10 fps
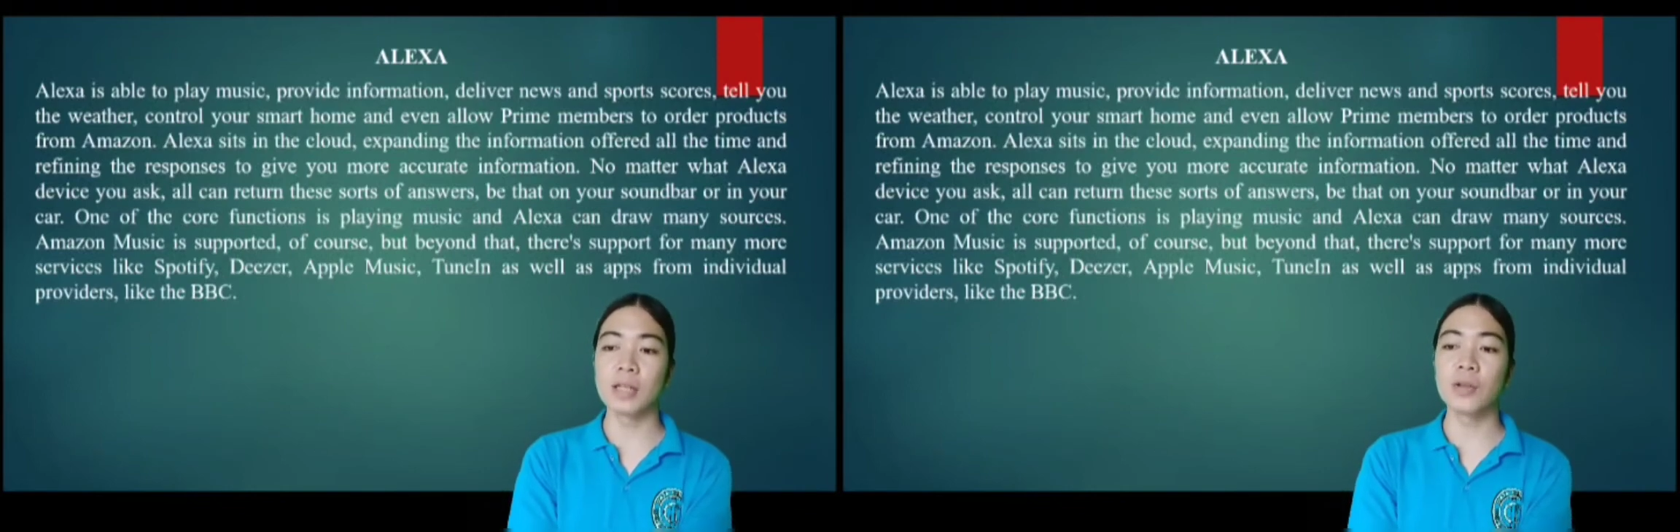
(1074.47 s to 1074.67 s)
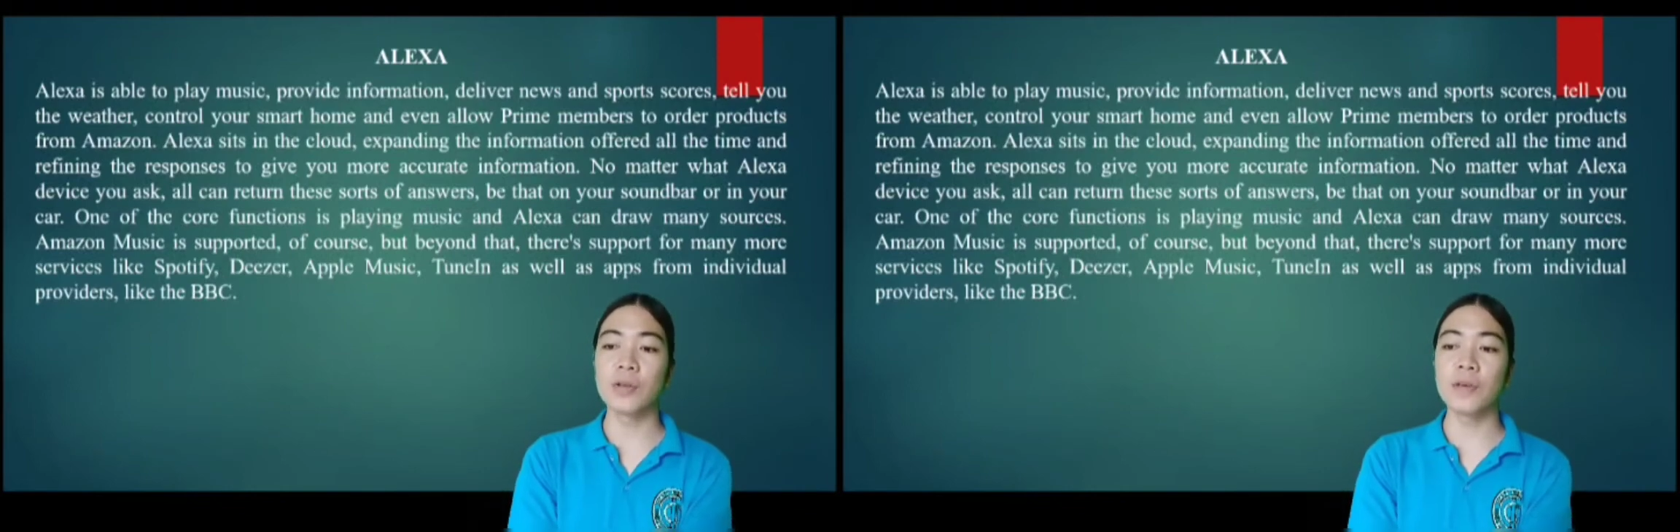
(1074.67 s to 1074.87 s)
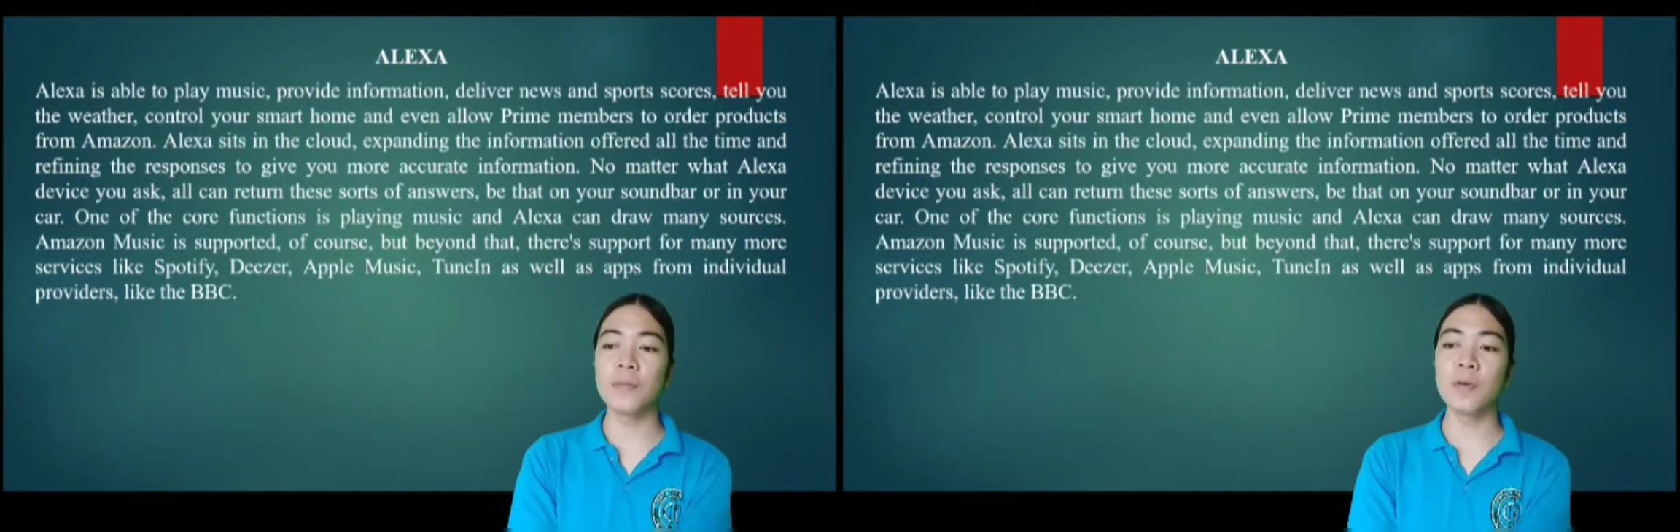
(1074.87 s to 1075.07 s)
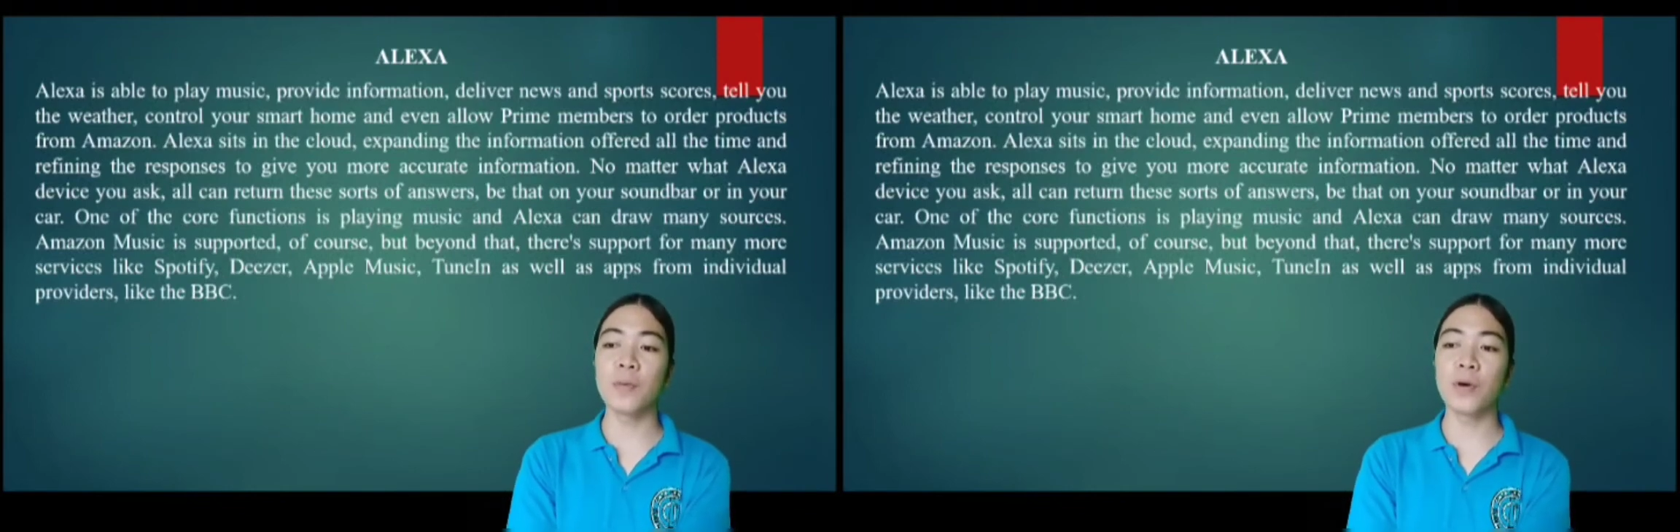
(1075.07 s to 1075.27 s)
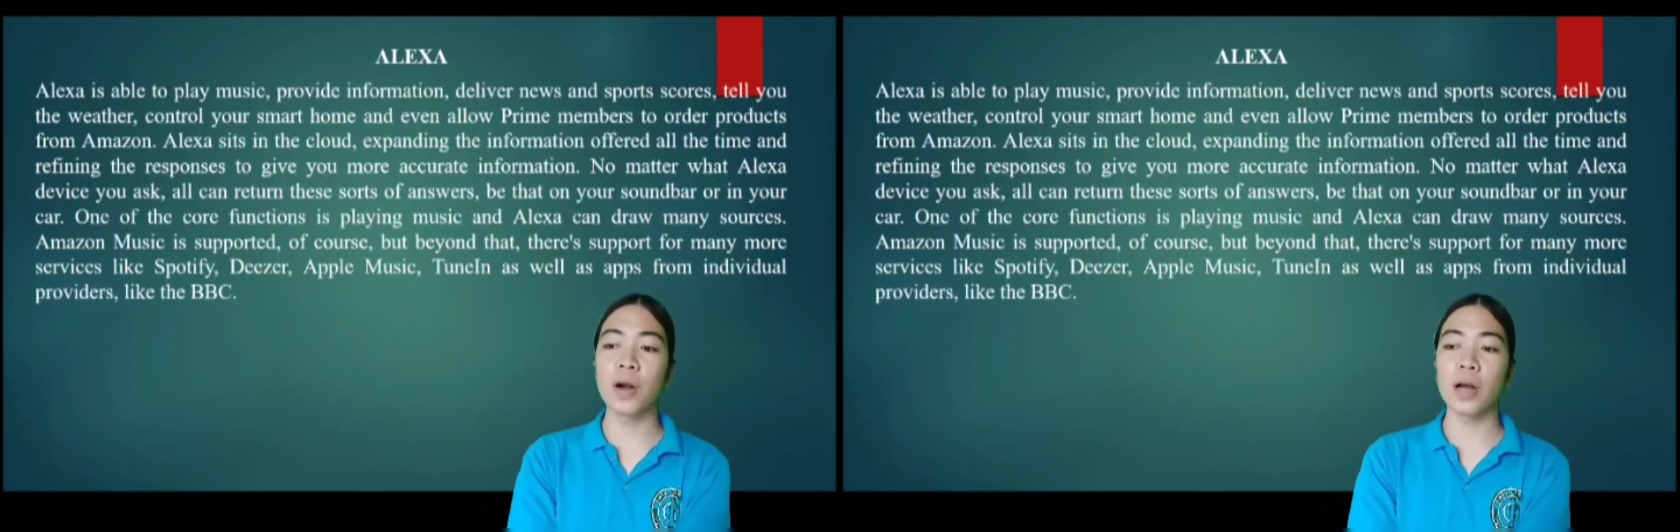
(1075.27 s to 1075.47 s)
to give you
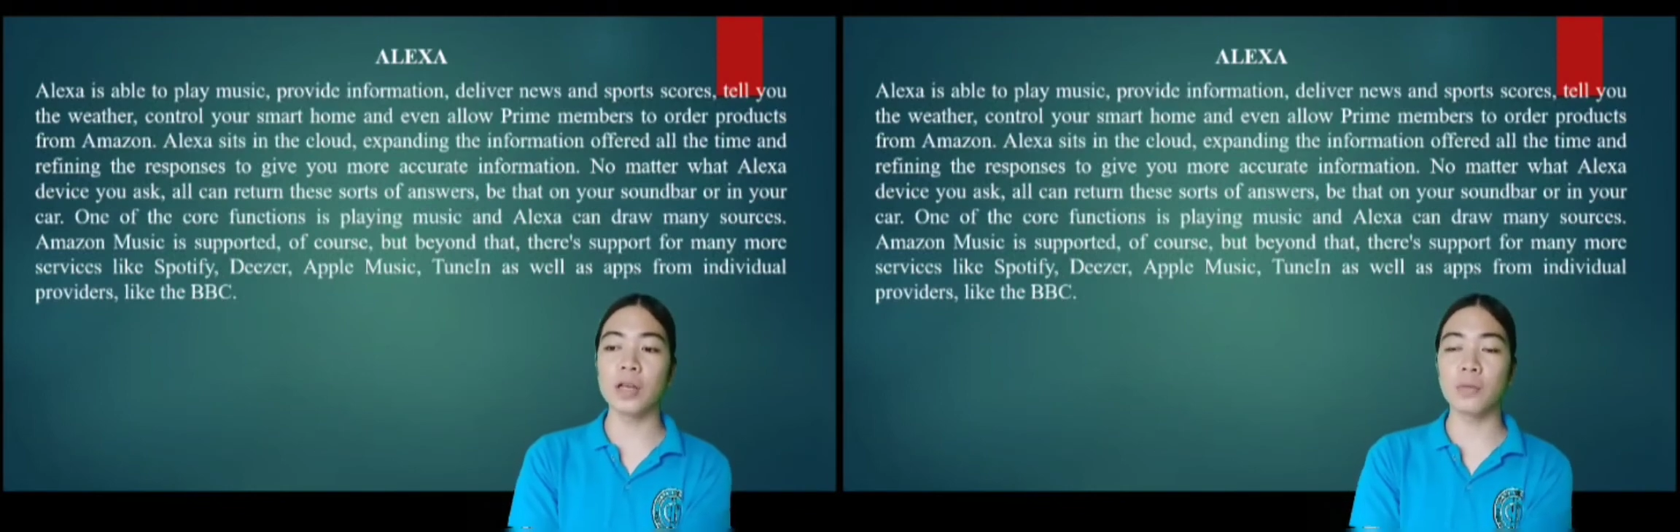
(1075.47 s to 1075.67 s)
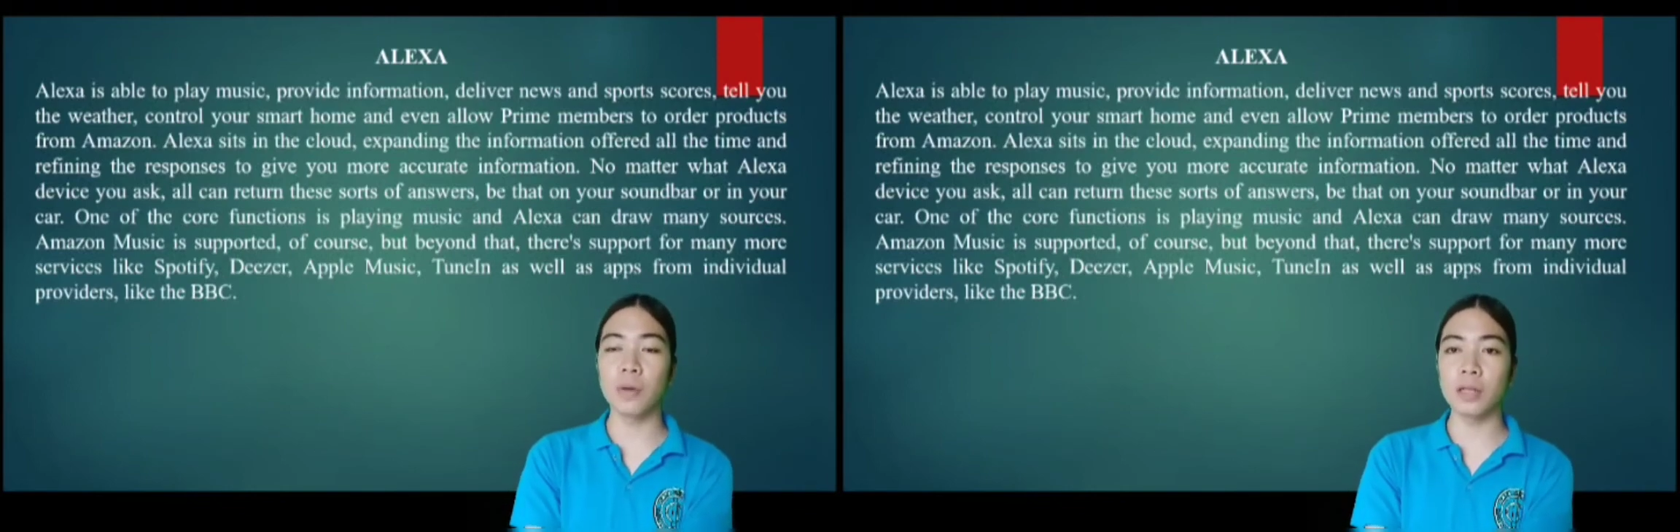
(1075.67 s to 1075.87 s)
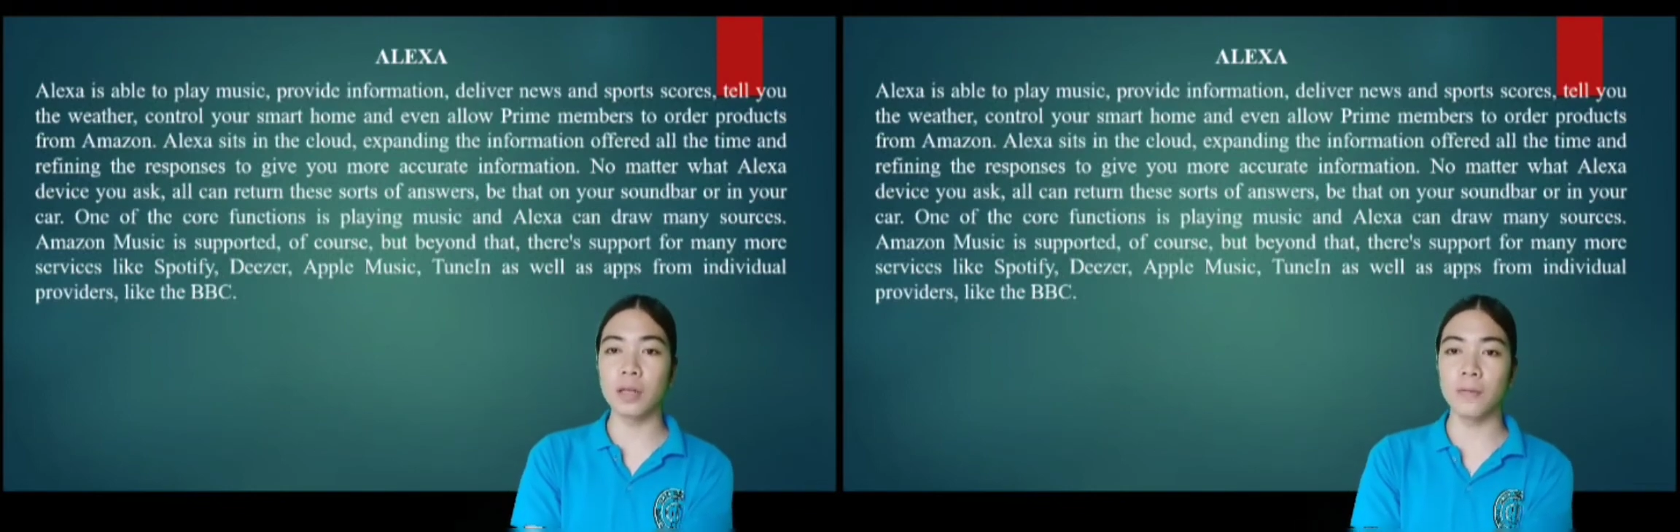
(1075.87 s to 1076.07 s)
more accurate